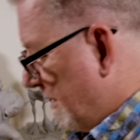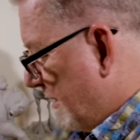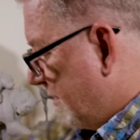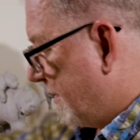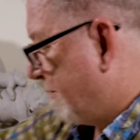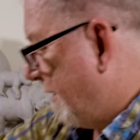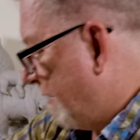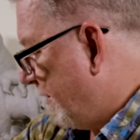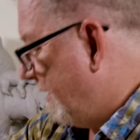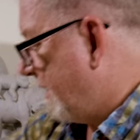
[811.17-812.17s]
It's like
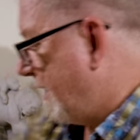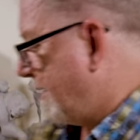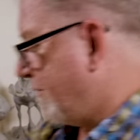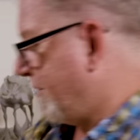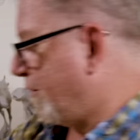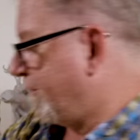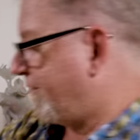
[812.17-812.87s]
being reunited with old